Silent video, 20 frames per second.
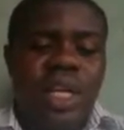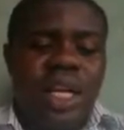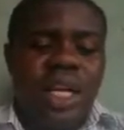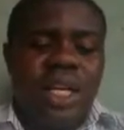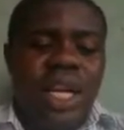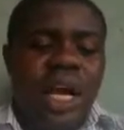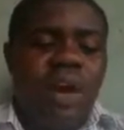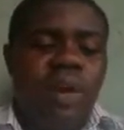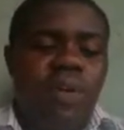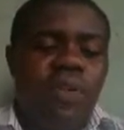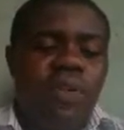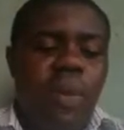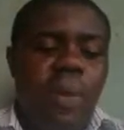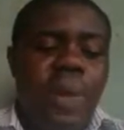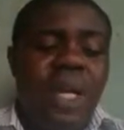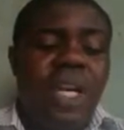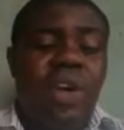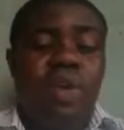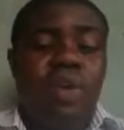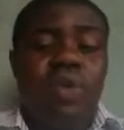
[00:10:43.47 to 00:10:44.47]
Now, for
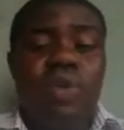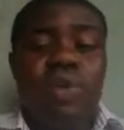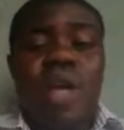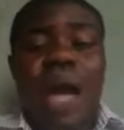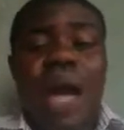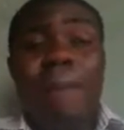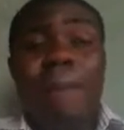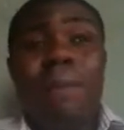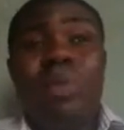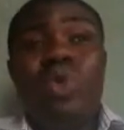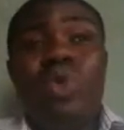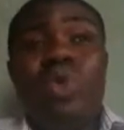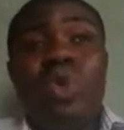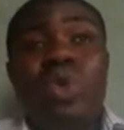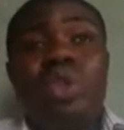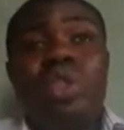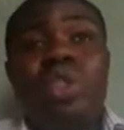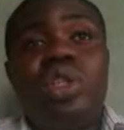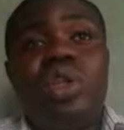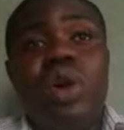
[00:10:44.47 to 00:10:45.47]
many of you that
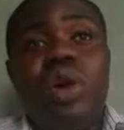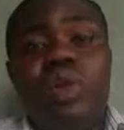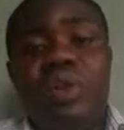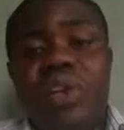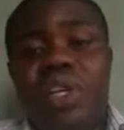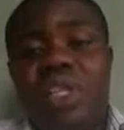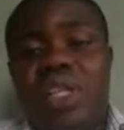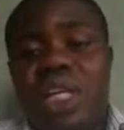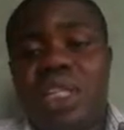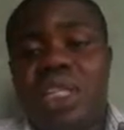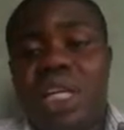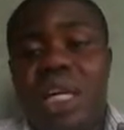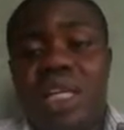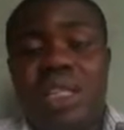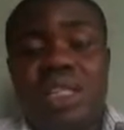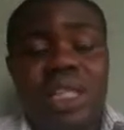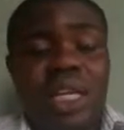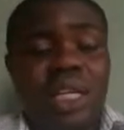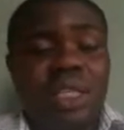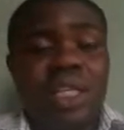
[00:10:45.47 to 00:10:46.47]
wrote dolphins as
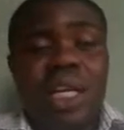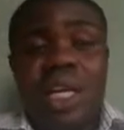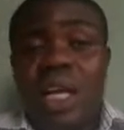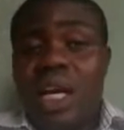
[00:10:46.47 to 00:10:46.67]
answers,